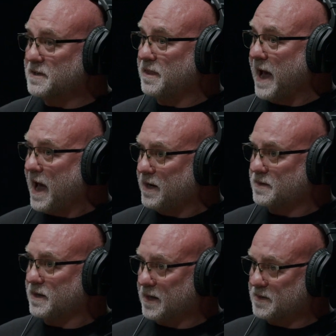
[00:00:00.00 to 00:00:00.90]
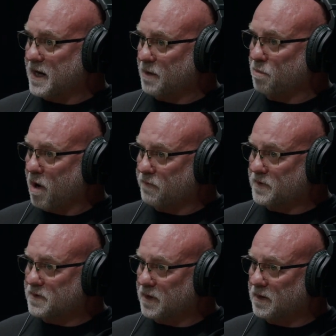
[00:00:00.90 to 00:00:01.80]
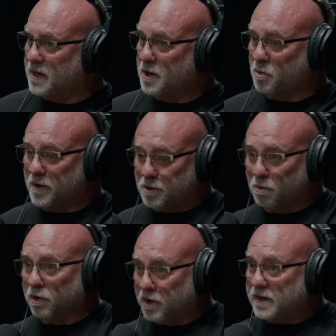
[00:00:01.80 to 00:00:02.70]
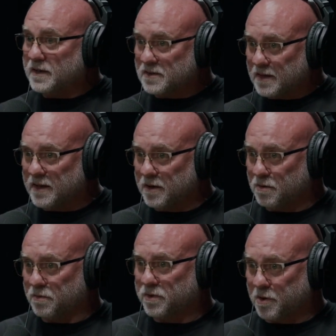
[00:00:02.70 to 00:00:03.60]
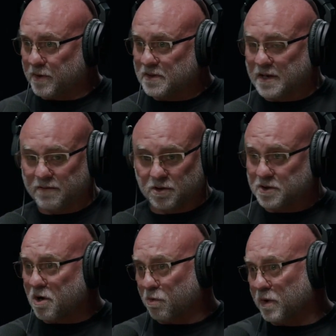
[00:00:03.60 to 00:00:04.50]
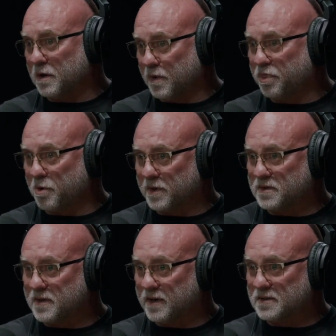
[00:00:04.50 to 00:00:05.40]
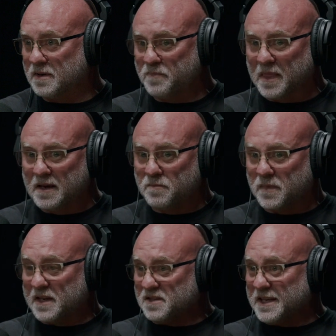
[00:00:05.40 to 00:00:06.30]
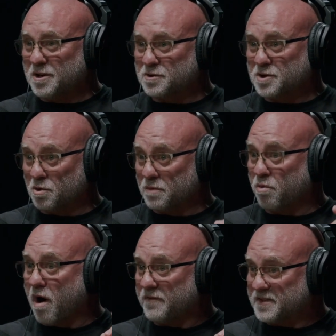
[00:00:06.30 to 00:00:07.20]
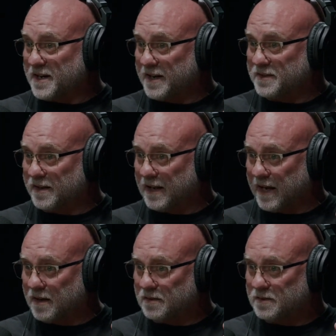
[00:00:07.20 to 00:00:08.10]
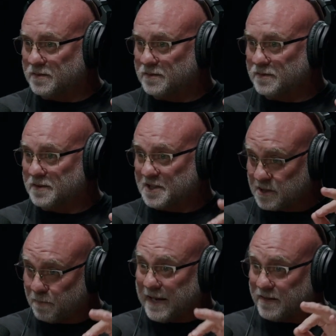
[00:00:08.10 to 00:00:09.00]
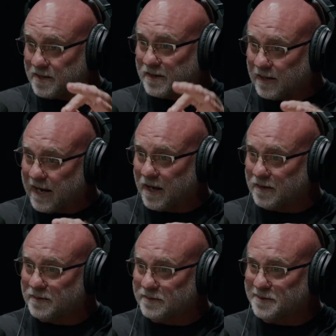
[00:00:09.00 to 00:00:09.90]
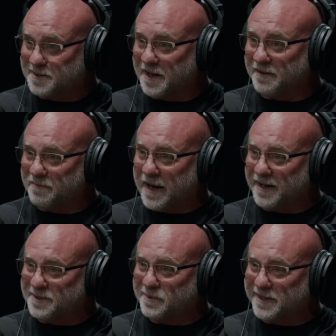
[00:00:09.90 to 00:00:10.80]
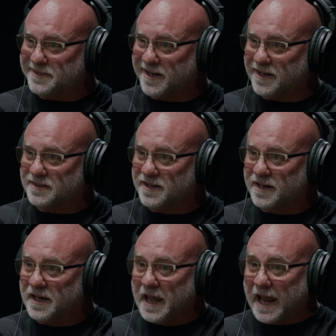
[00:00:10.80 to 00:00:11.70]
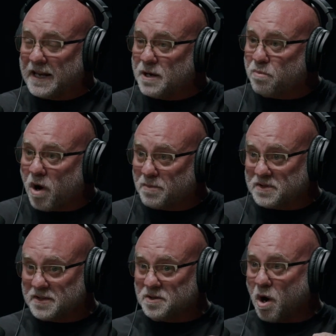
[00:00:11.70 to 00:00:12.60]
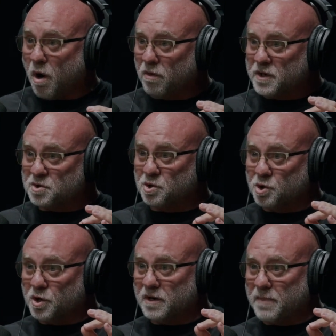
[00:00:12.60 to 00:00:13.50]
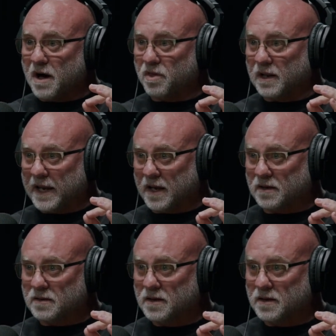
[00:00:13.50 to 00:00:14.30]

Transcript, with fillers: that is an end time prophecy. When you look at Ezekiel 37, you start really with 36. Ezekiel's told to prophesy to the land. Speak to the land, son of man is what it says. And he promises all this good about the land.